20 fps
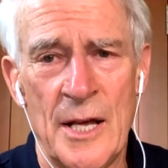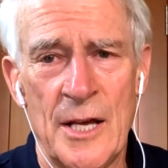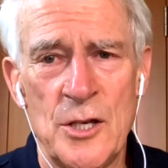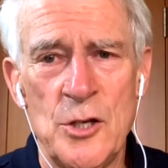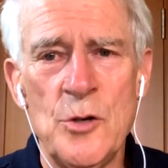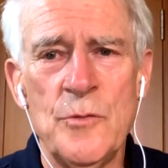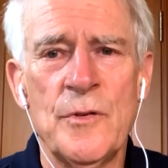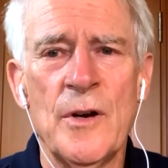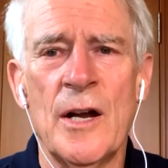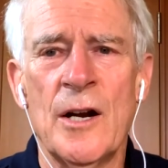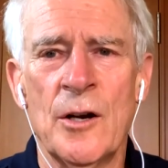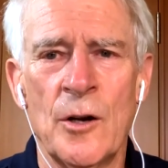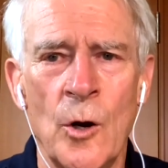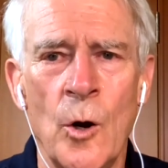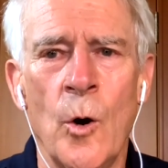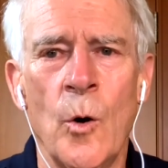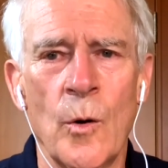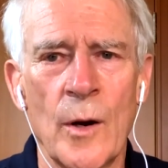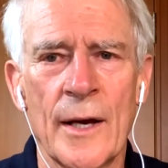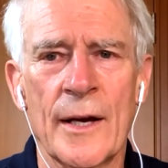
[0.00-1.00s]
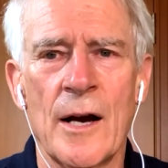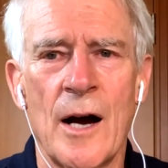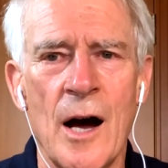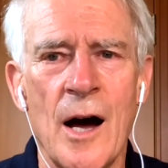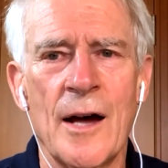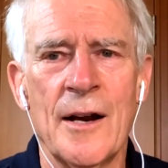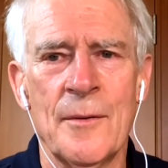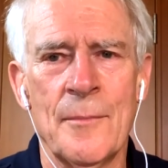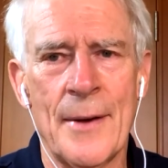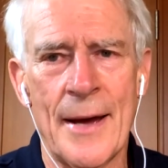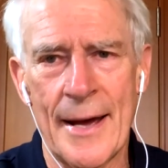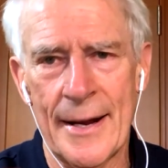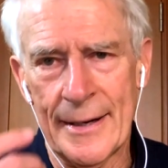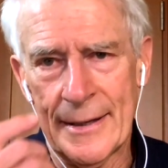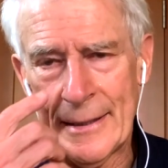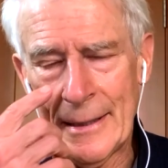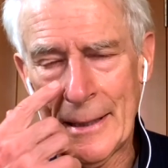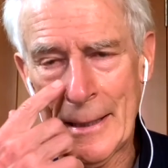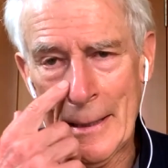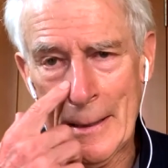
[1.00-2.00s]
you've got to know like
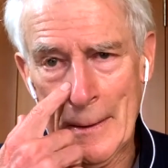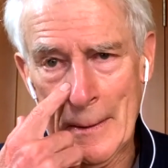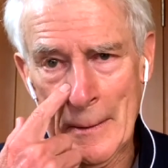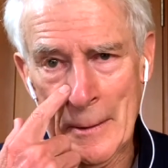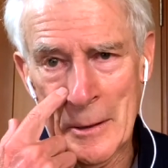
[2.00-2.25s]
automatically,